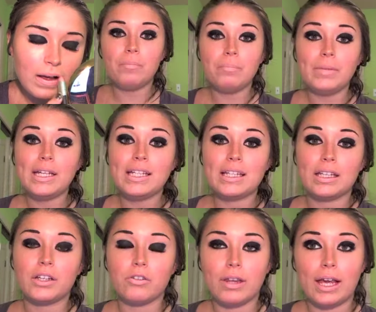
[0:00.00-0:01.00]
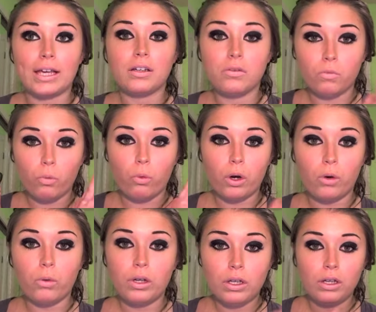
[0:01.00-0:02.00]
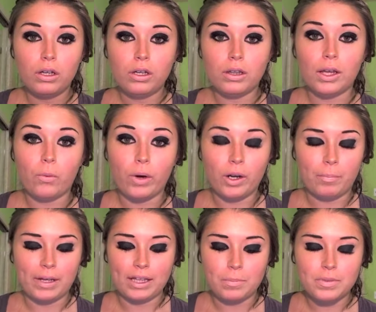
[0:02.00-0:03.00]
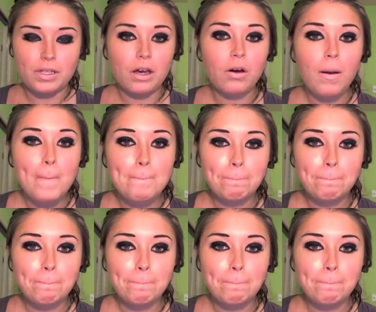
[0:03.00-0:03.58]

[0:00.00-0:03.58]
Immediately you're like, whoa, like where did my lips go?